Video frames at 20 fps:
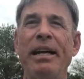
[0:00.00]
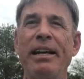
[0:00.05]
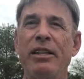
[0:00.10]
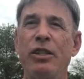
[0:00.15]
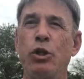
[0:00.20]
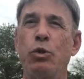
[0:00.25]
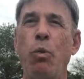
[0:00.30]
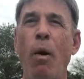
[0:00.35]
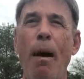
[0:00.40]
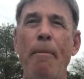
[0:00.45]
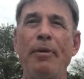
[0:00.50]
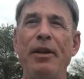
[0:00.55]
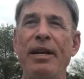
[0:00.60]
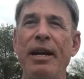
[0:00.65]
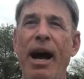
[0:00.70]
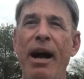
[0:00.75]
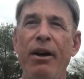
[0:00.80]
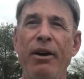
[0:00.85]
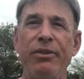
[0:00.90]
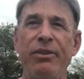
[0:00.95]
can swap the
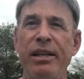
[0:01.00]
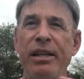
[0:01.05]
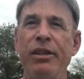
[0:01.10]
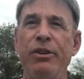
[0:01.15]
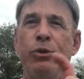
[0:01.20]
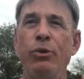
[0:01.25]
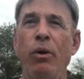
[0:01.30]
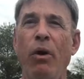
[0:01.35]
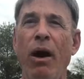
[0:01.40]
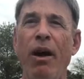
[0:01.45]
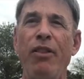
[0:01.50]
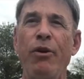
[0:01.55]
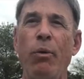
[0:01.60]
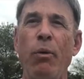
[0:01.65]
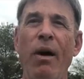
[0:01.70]
dials into other